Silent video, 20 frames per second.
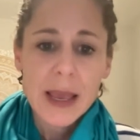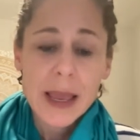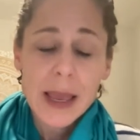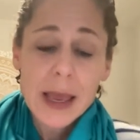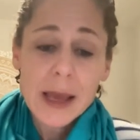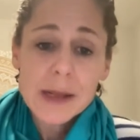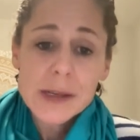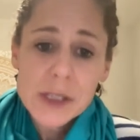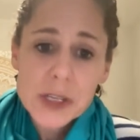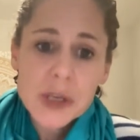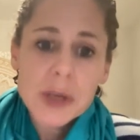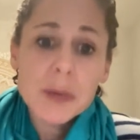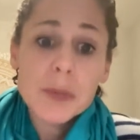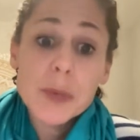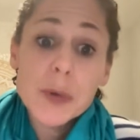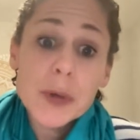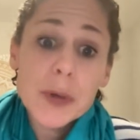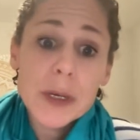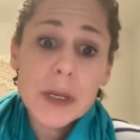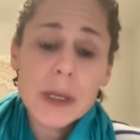and
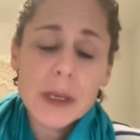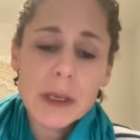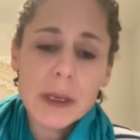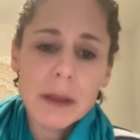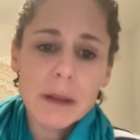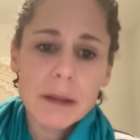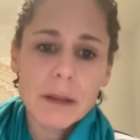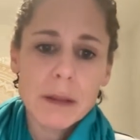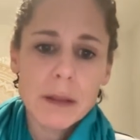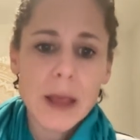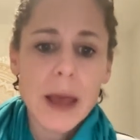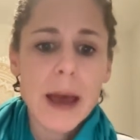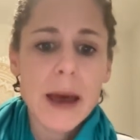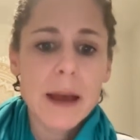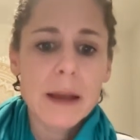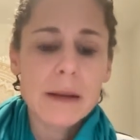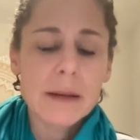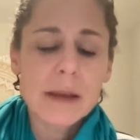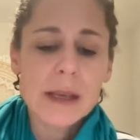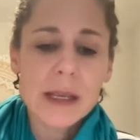community
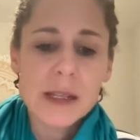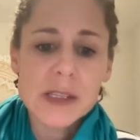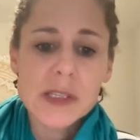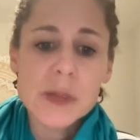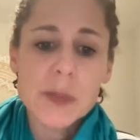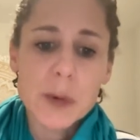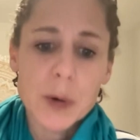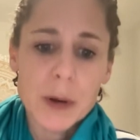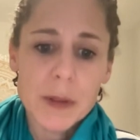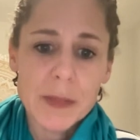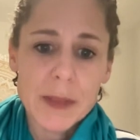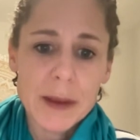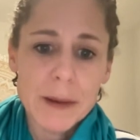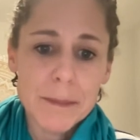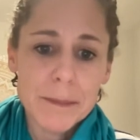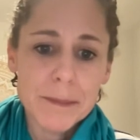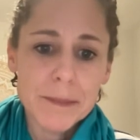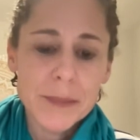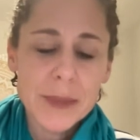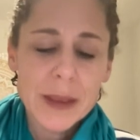that can support
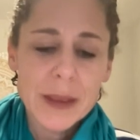them.